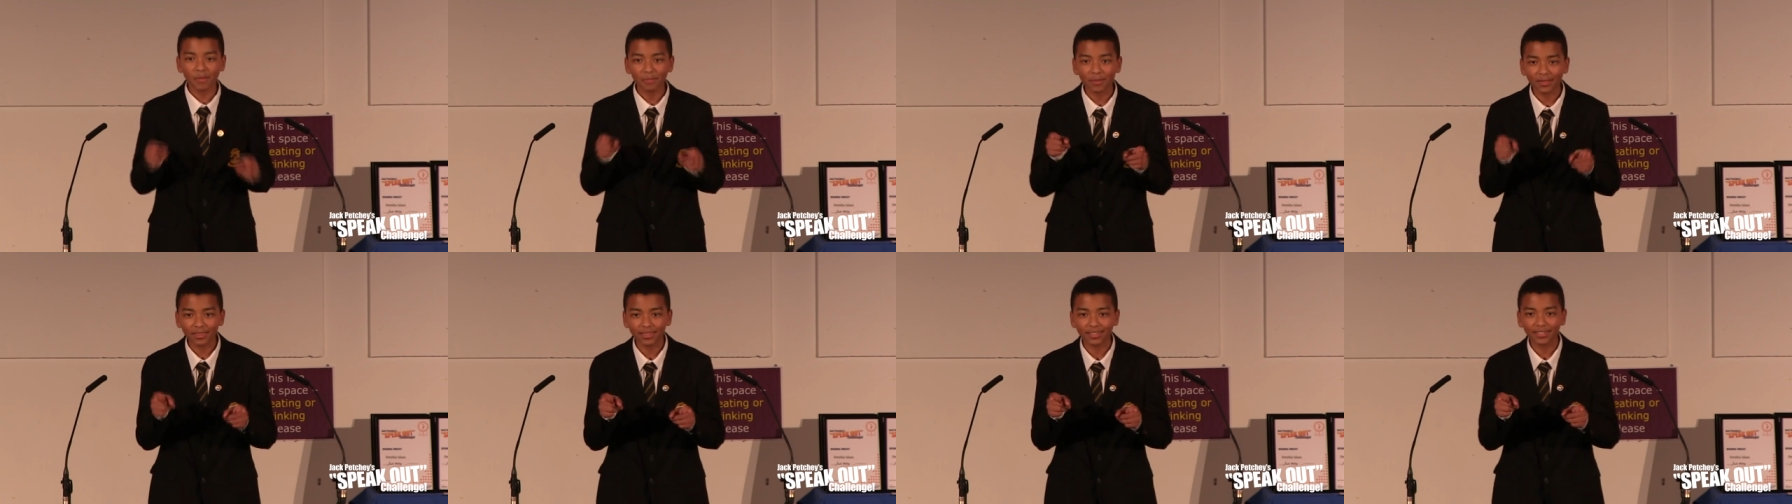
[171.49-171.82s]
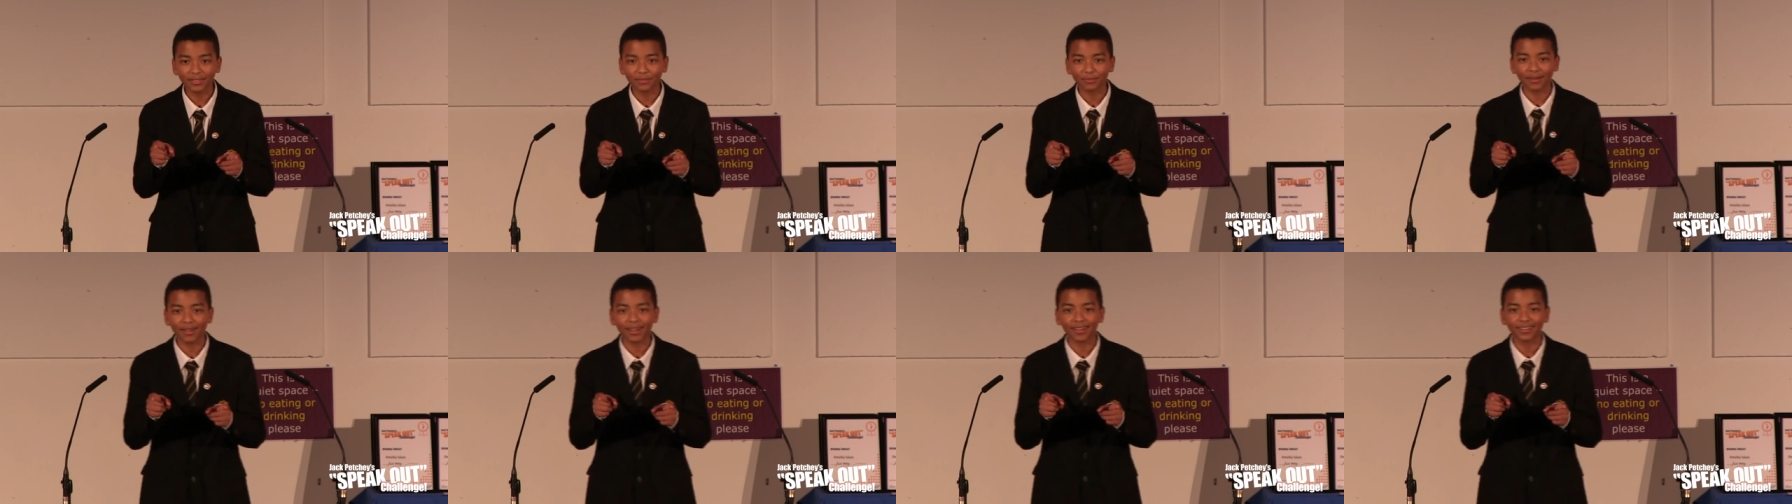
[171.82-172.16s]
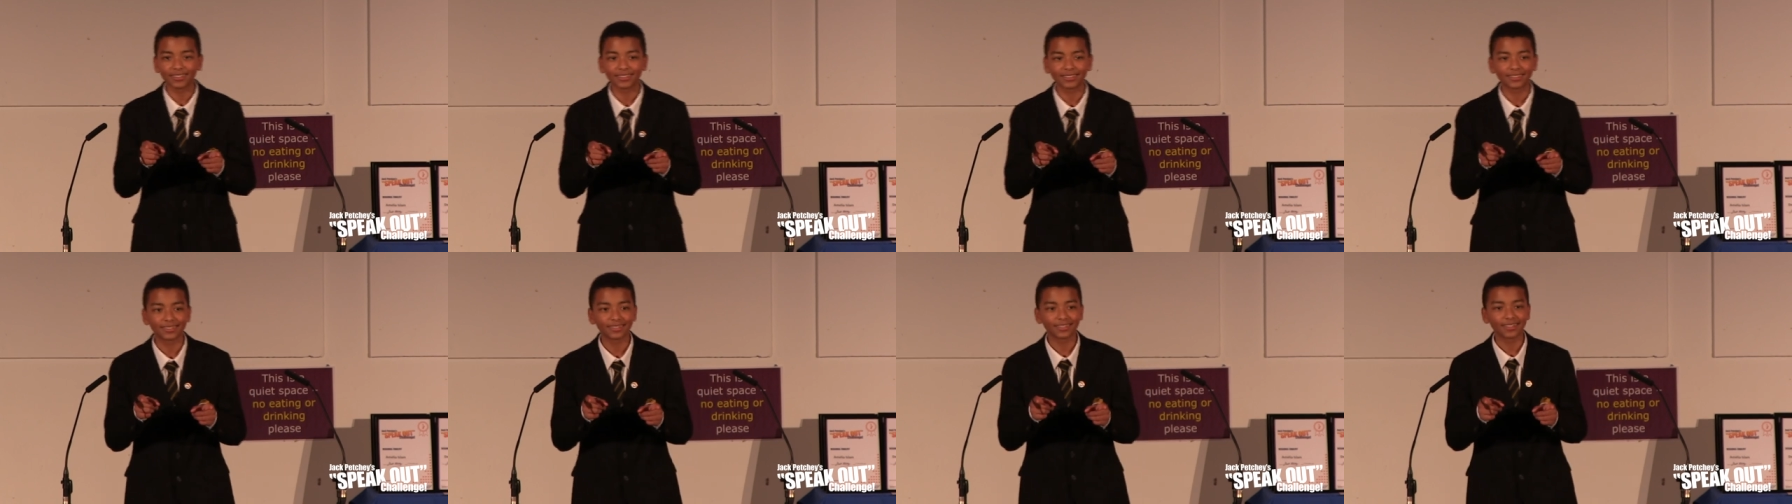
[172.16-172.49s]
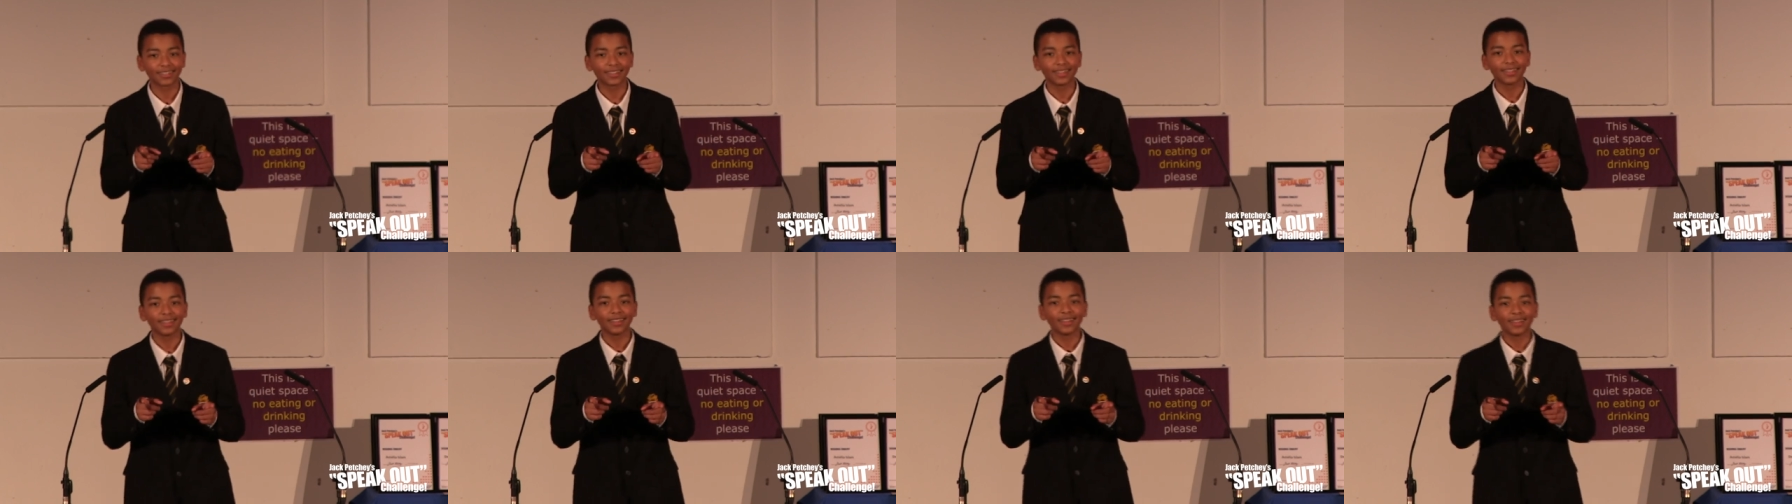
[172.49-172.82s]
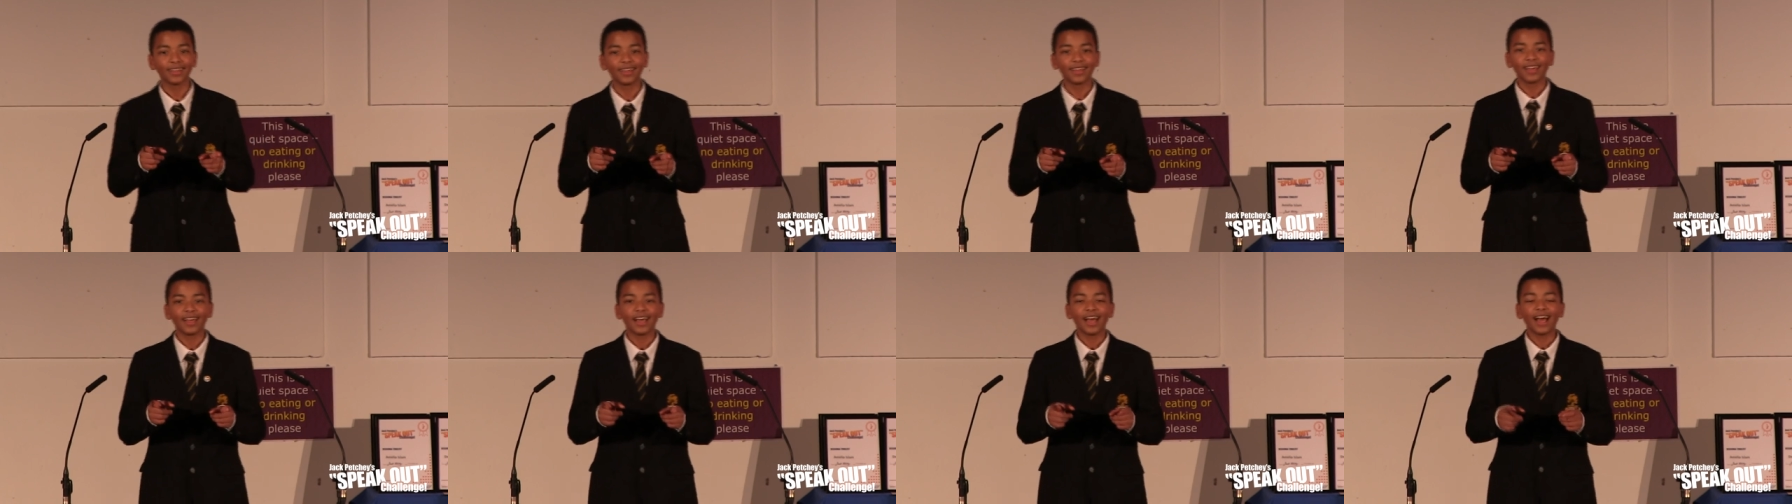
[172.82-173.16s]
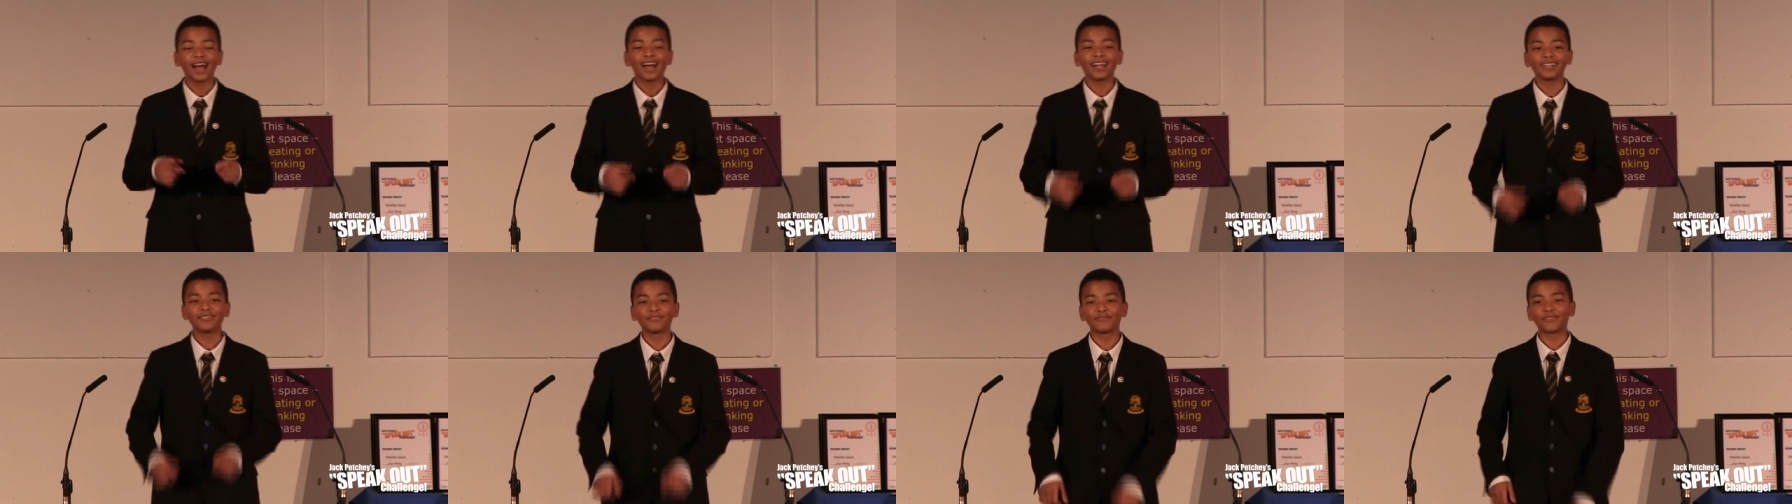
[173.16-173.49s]
these words.
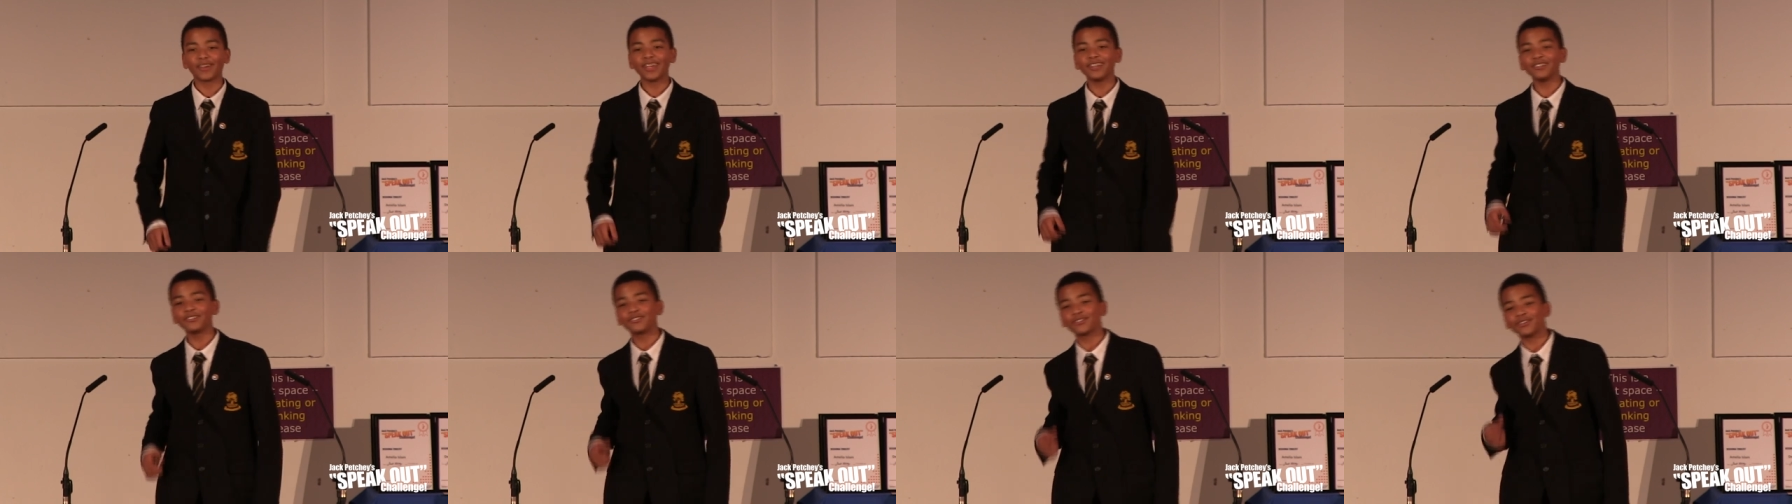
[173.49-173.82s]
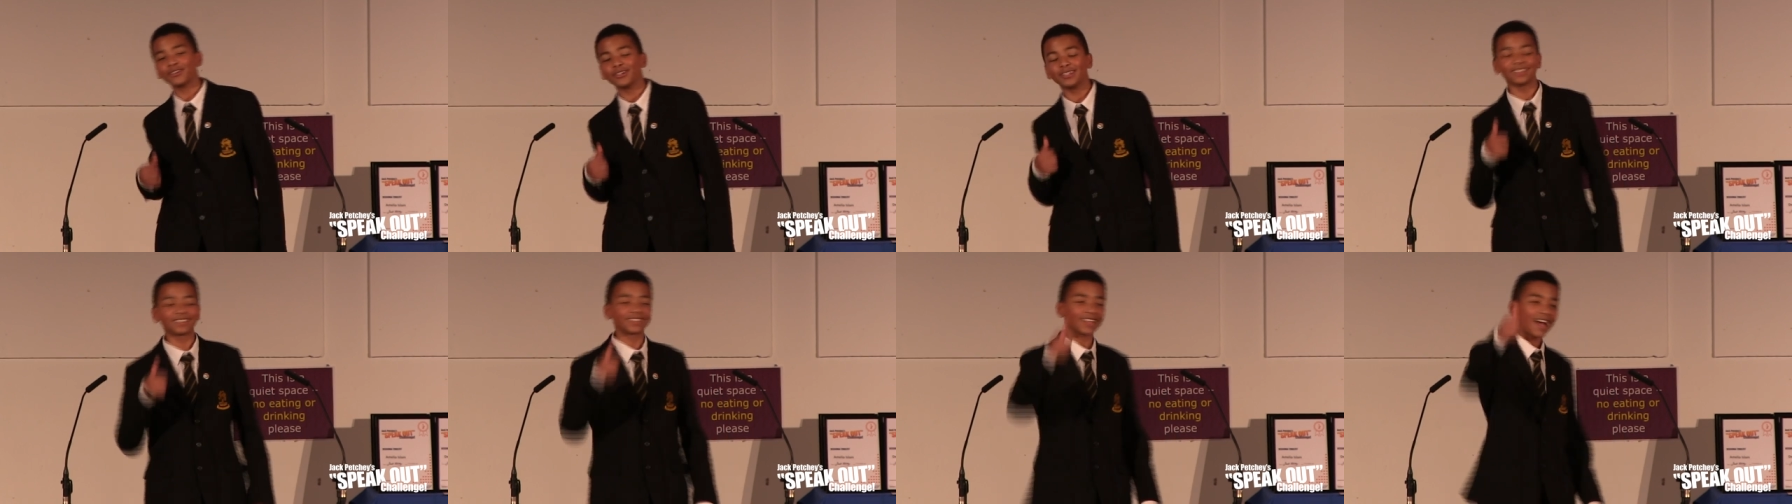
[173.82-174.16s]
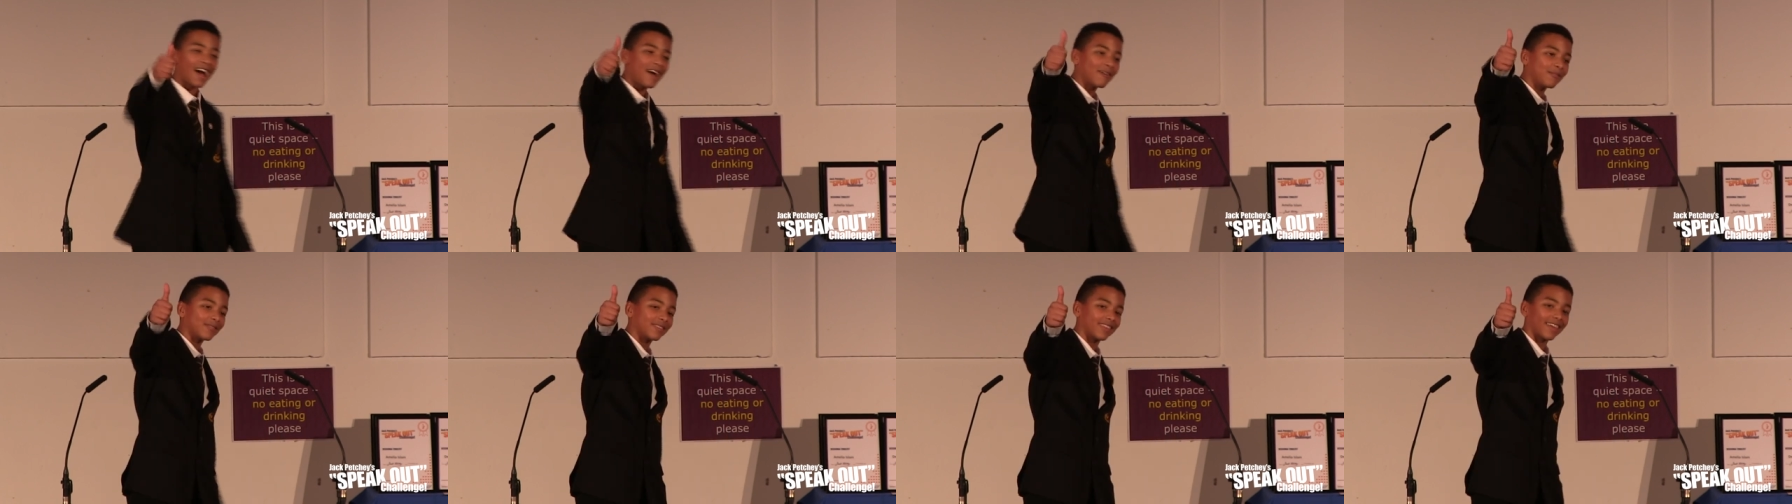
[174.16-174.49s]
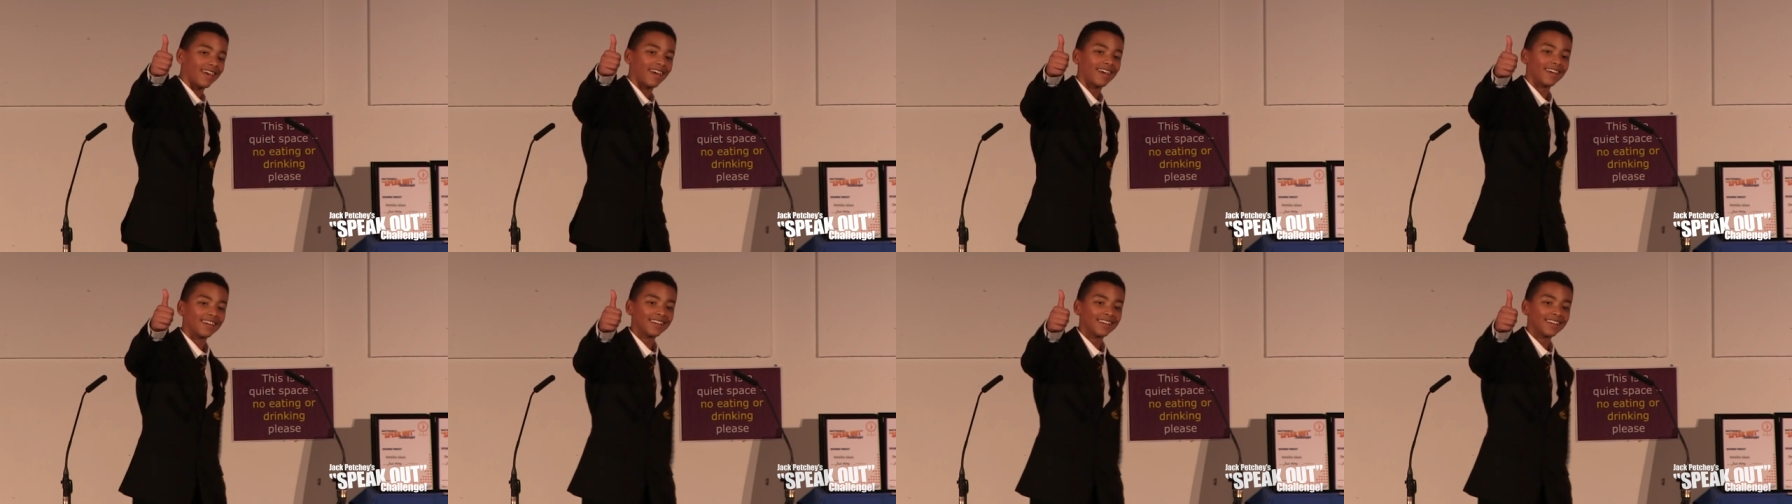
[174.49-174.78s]
Adventure is out there.